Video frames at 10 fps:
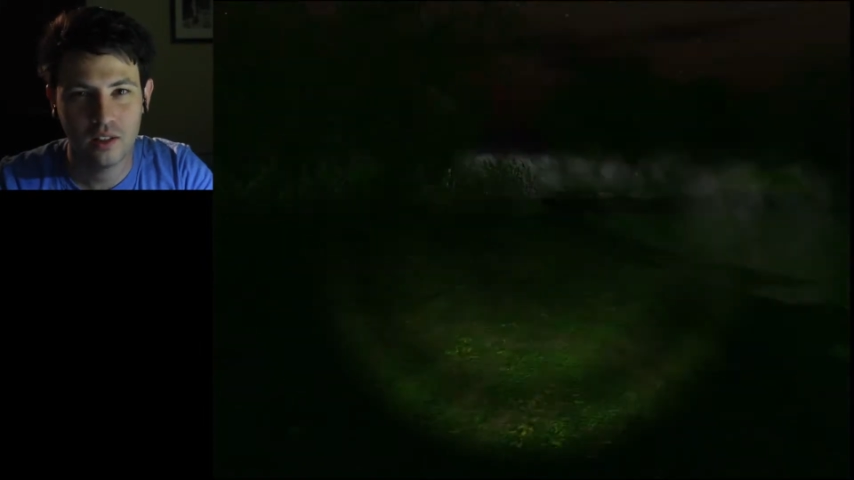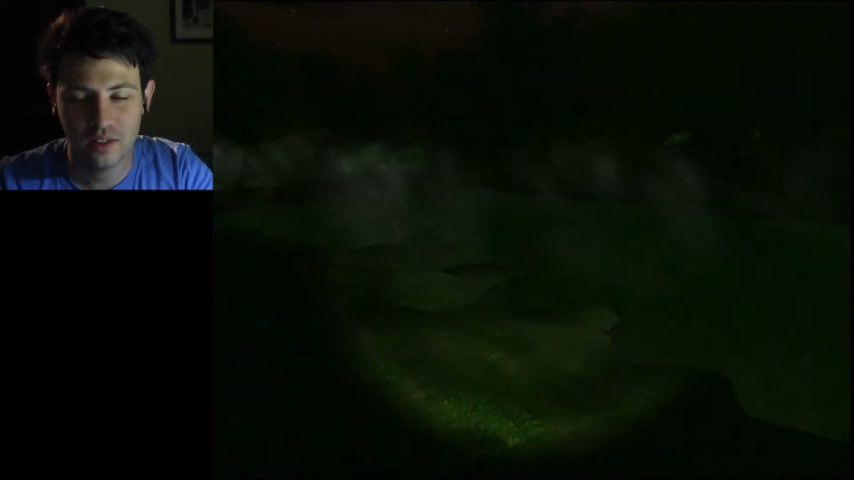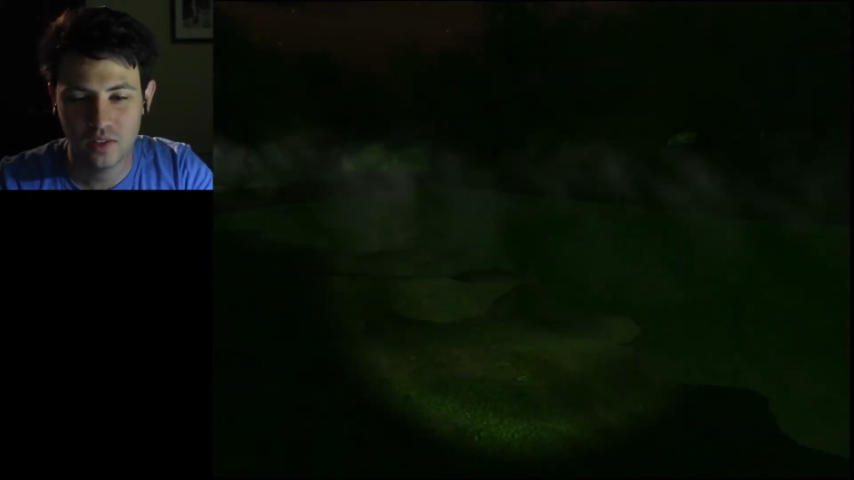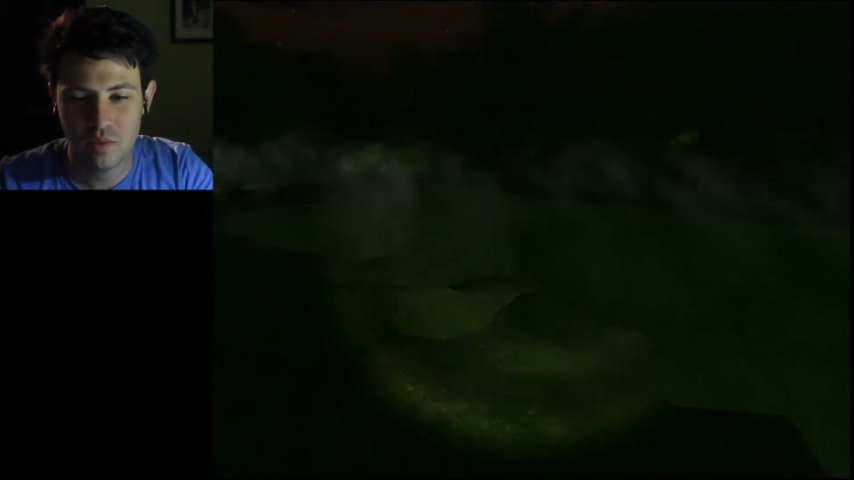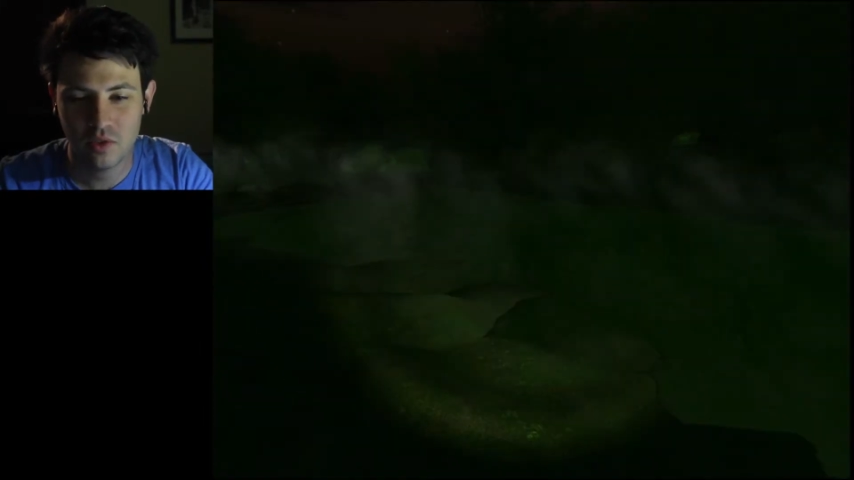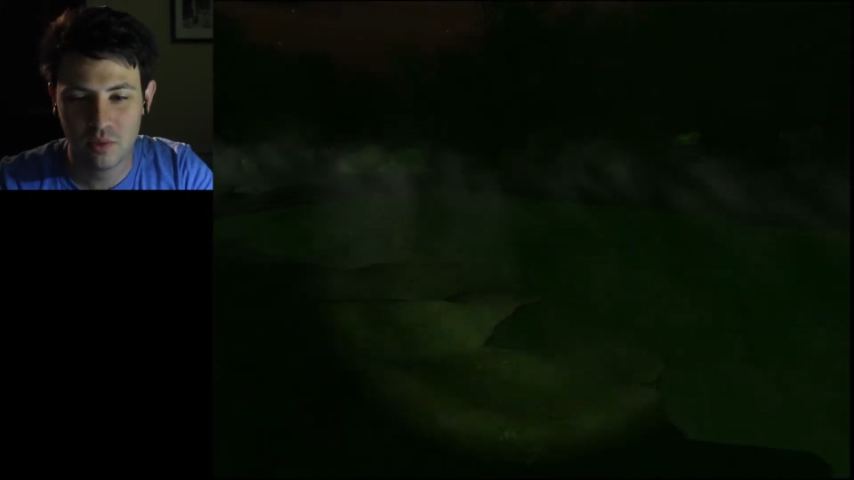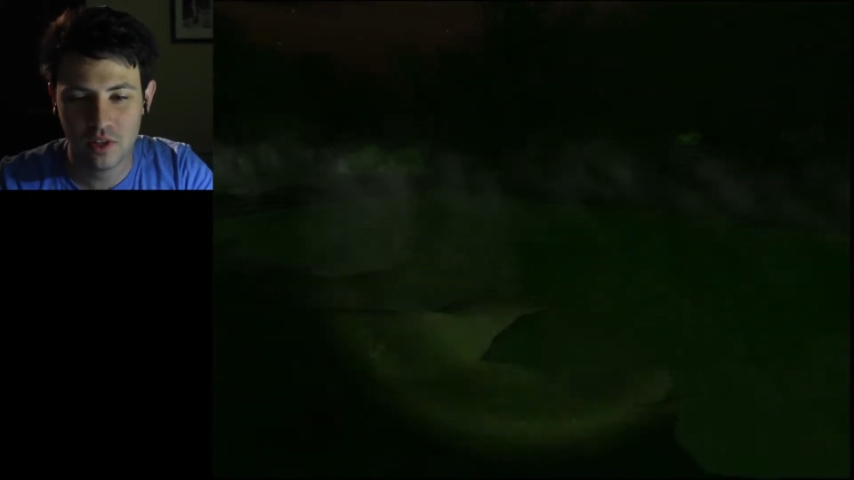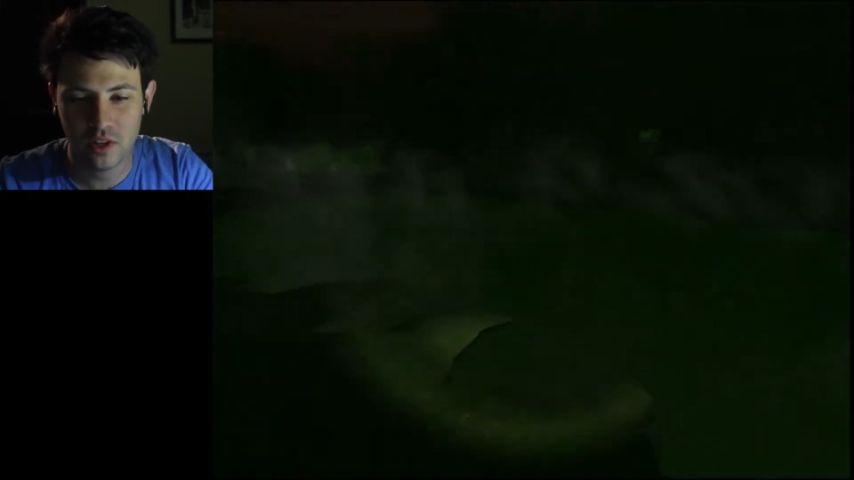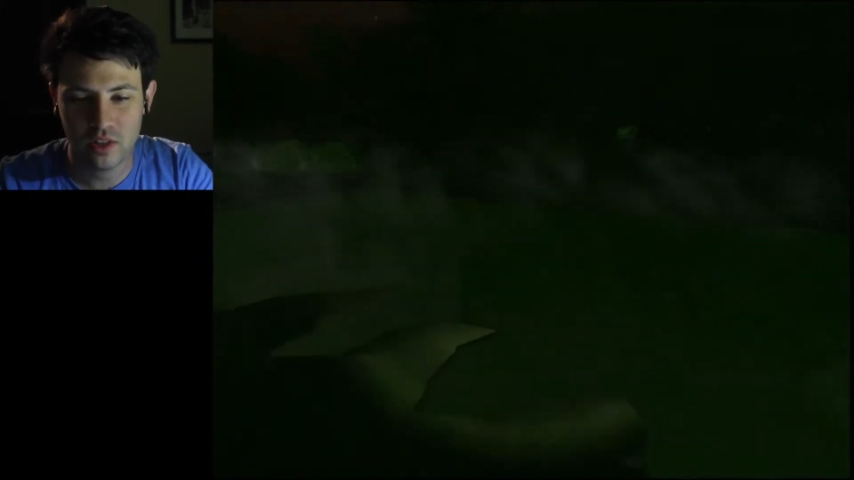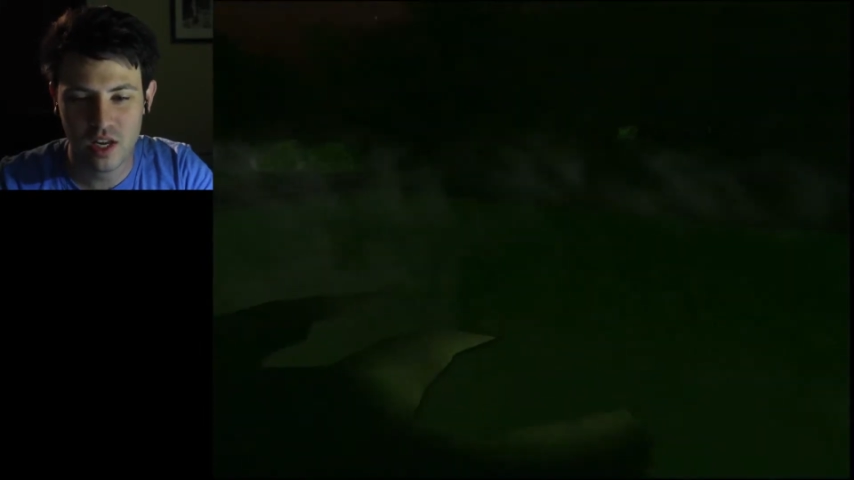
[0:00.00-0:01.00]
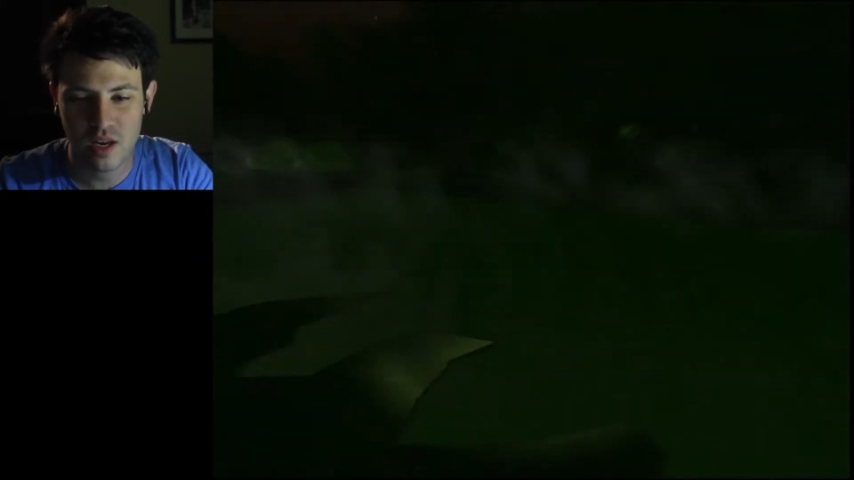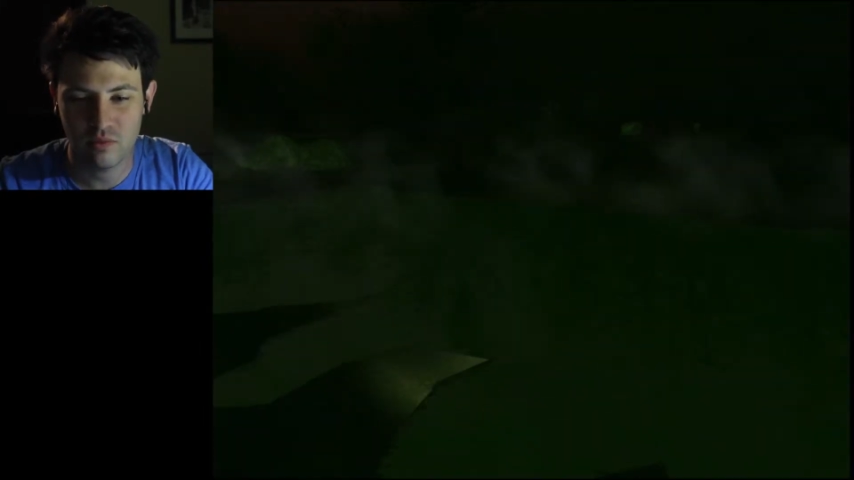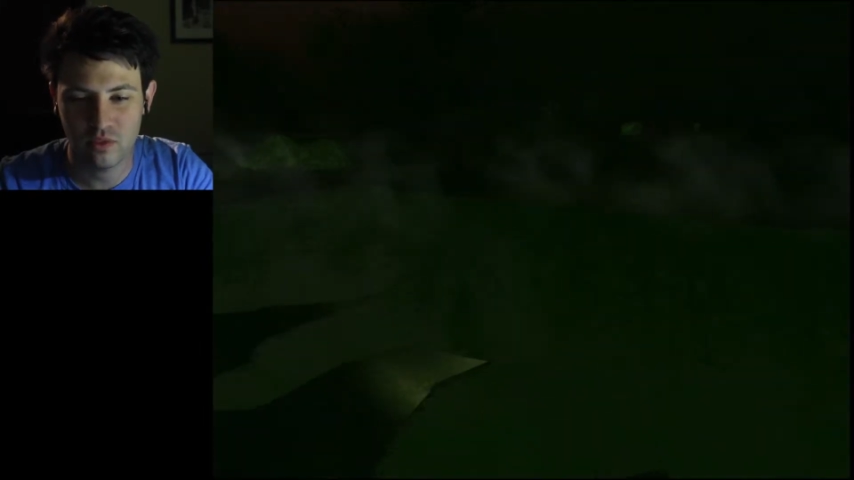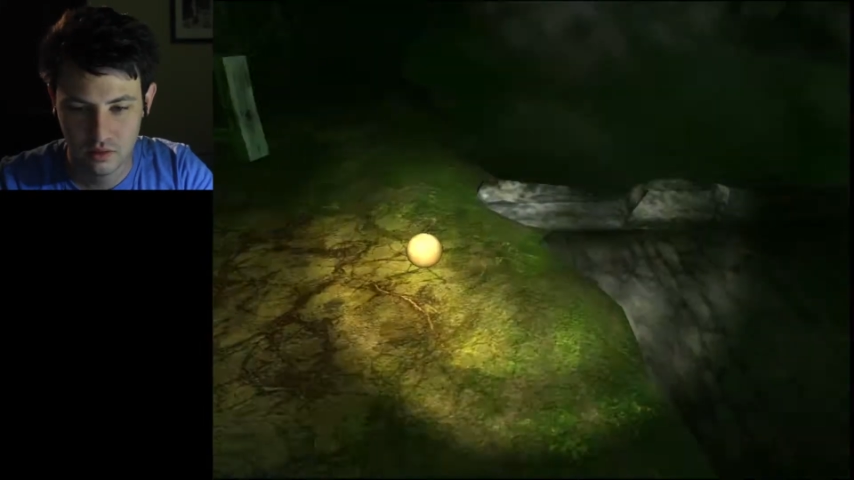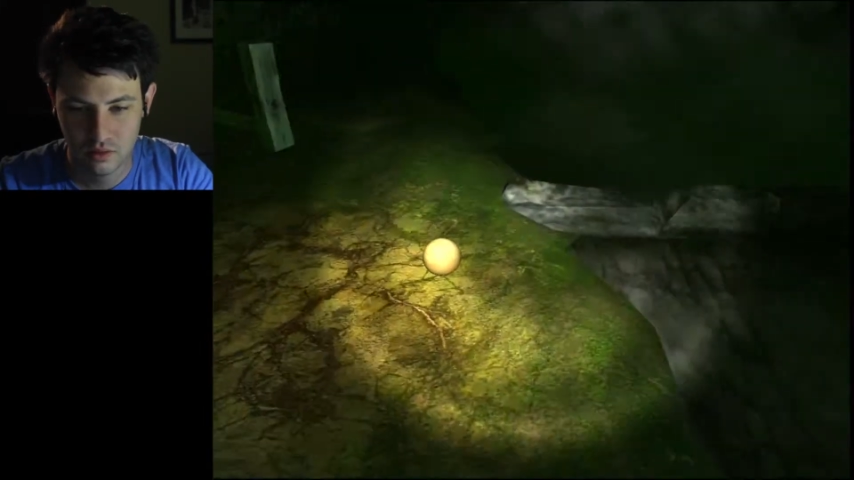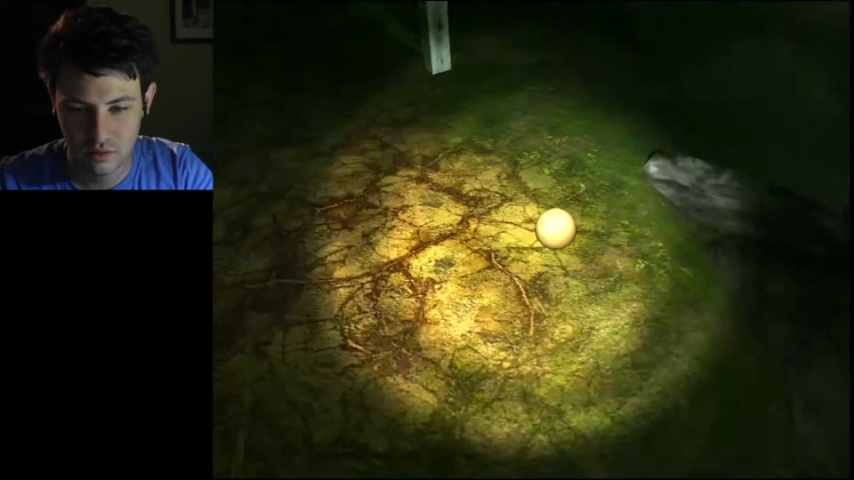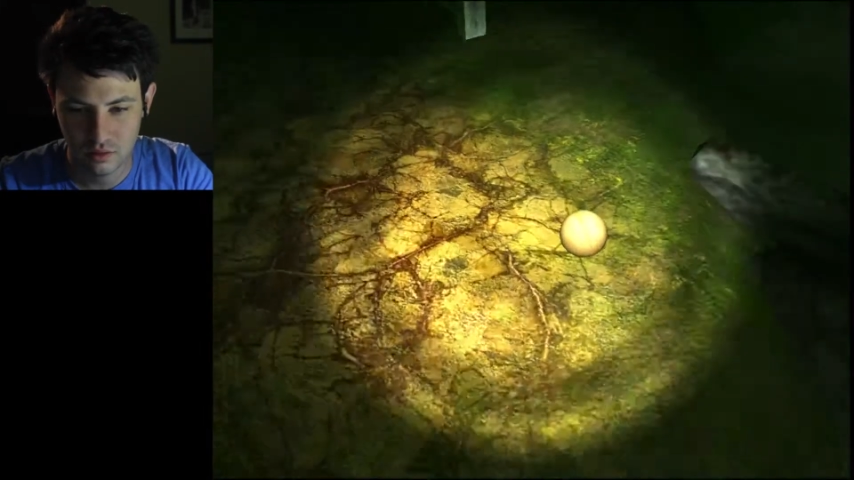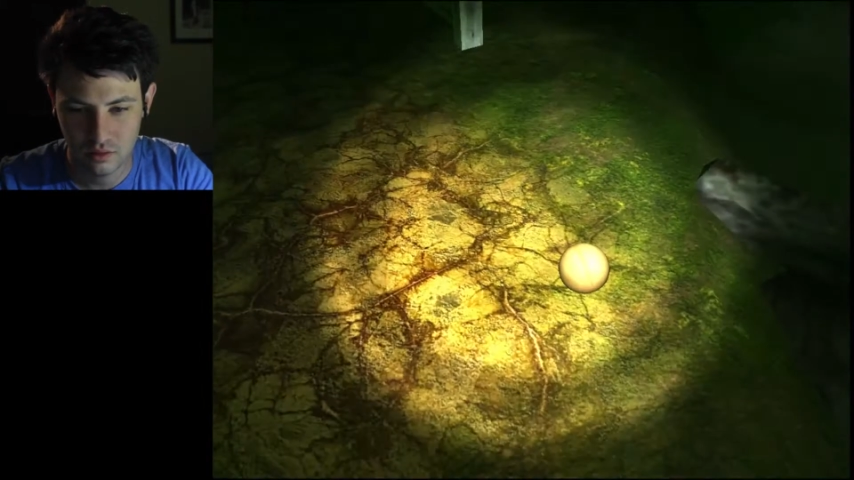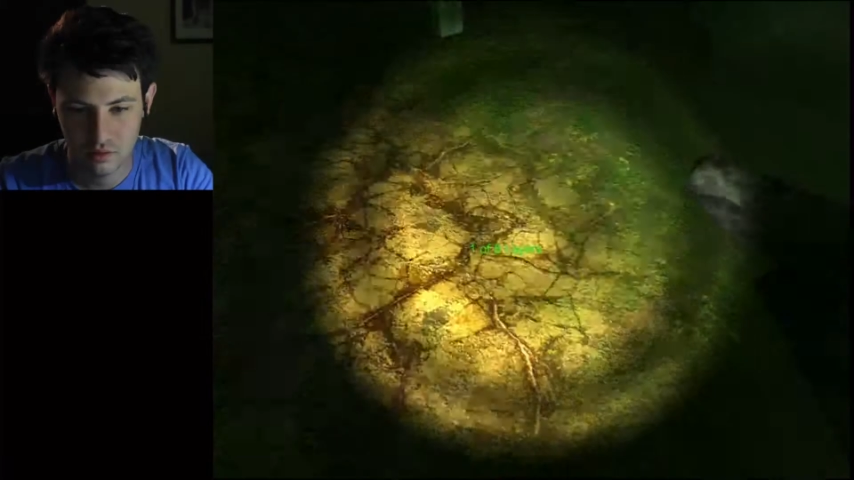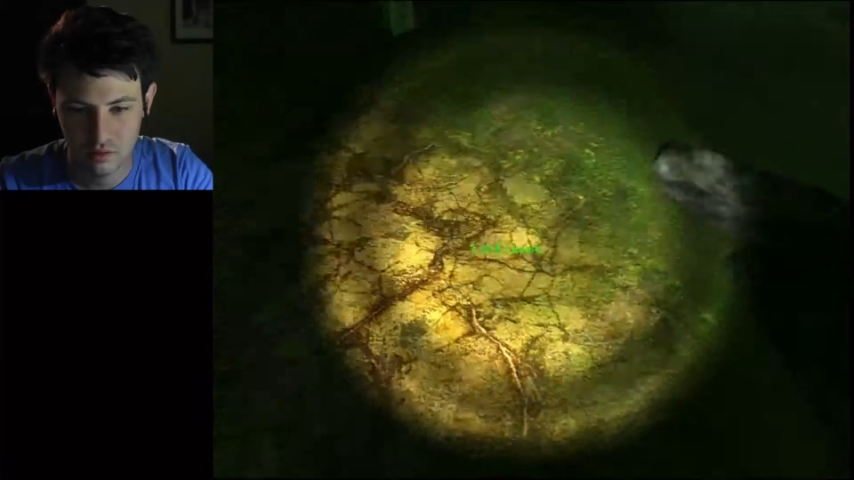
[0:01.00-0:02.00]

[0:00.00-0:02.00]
That seems to be the theme. Oh.